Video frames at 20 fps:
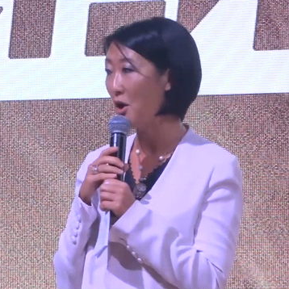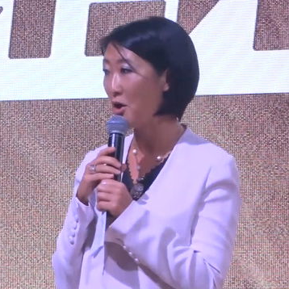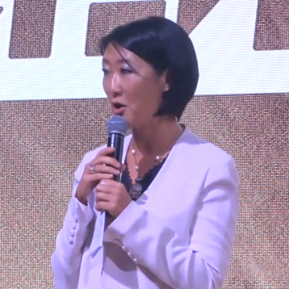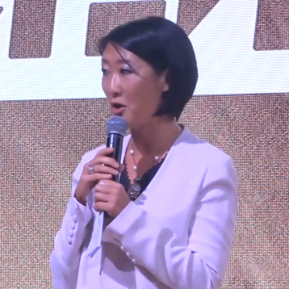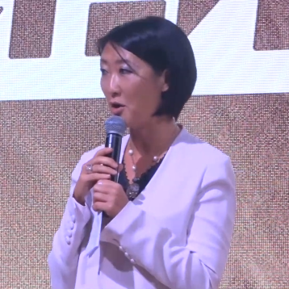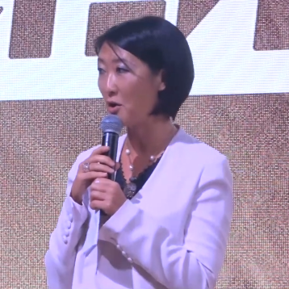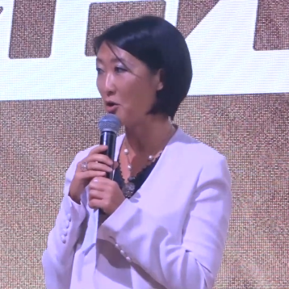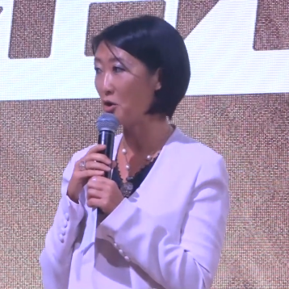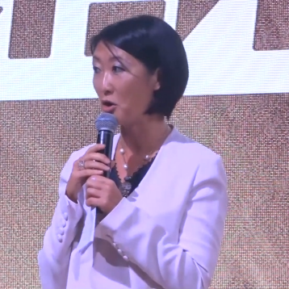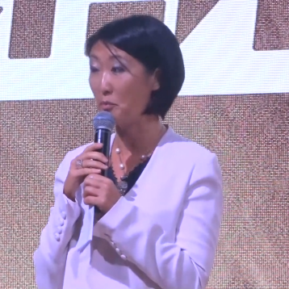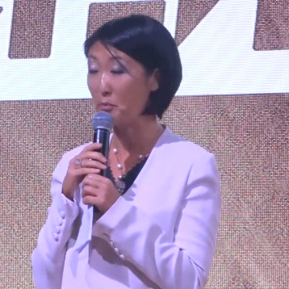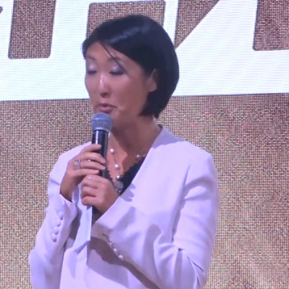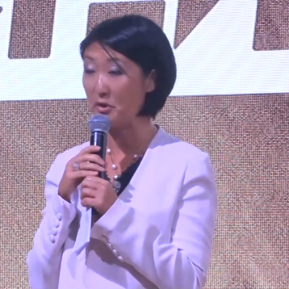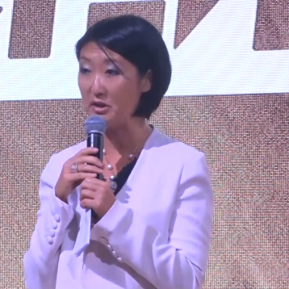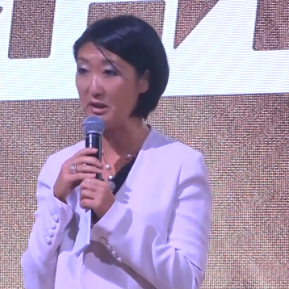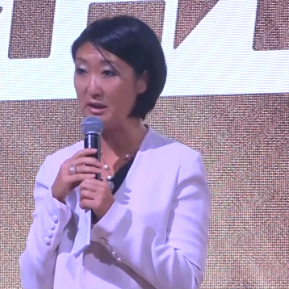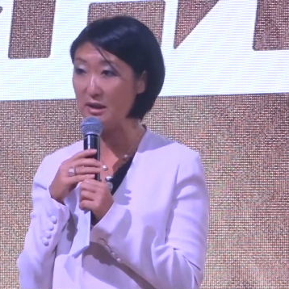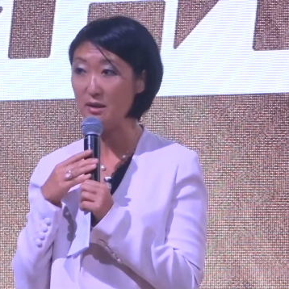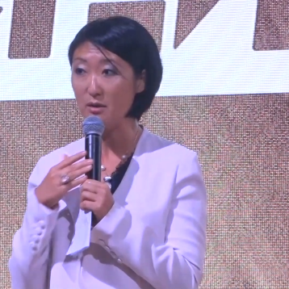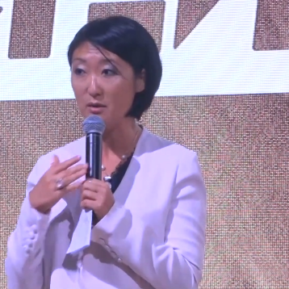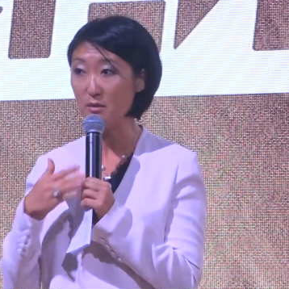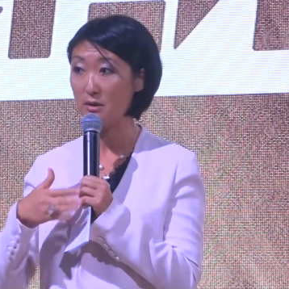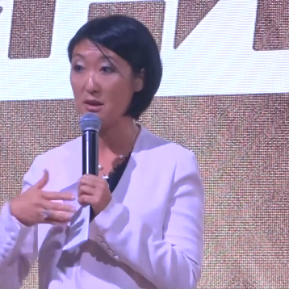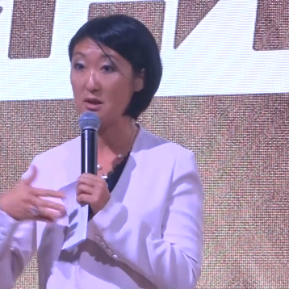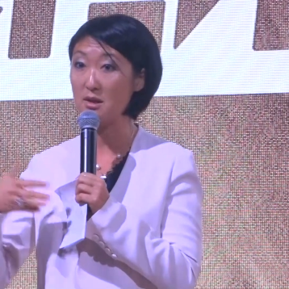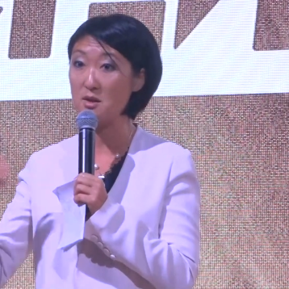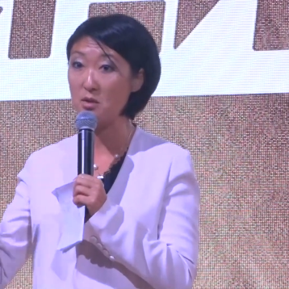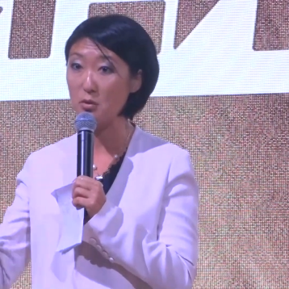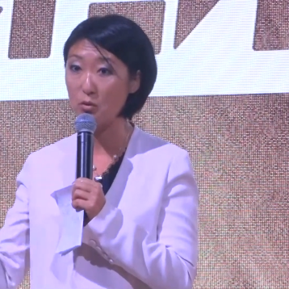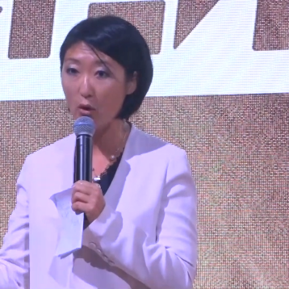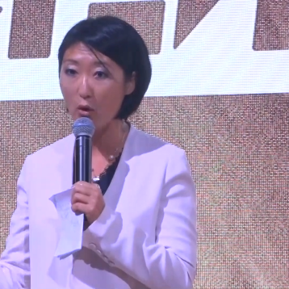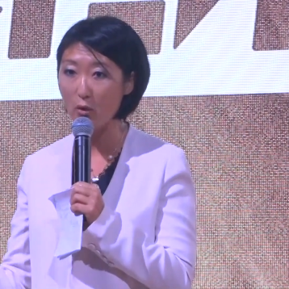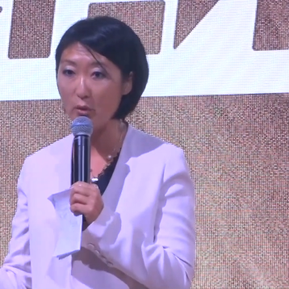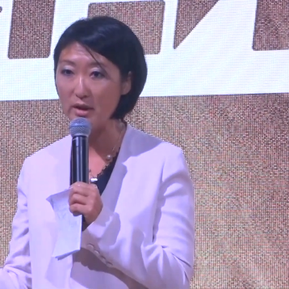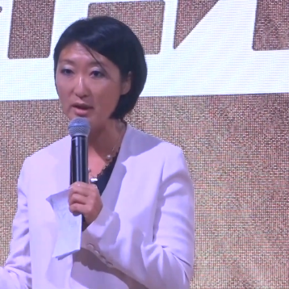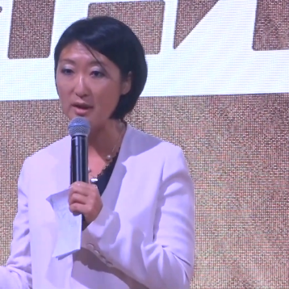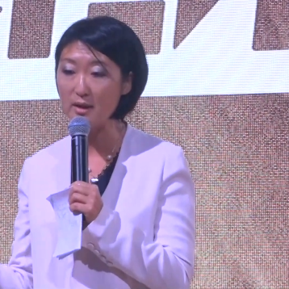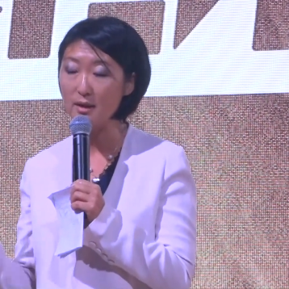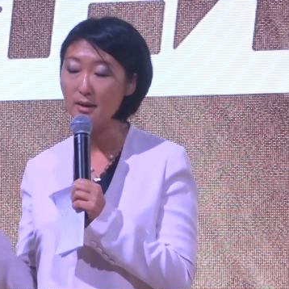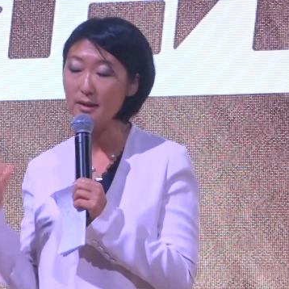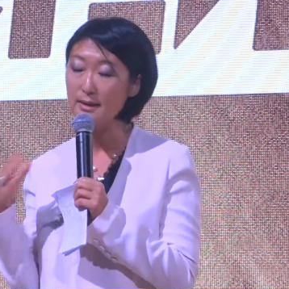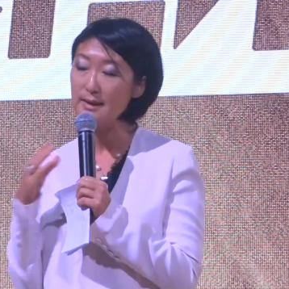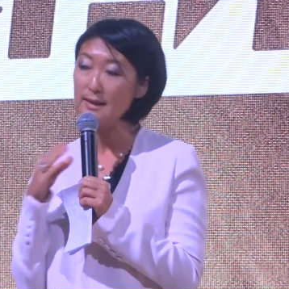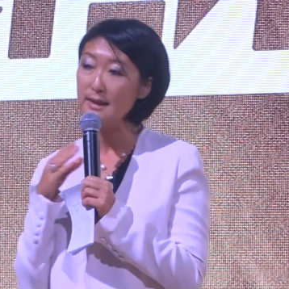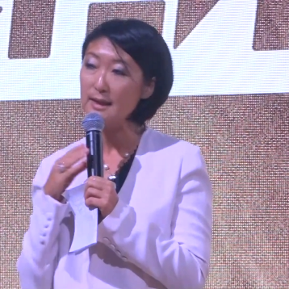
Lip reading: a company that is growing.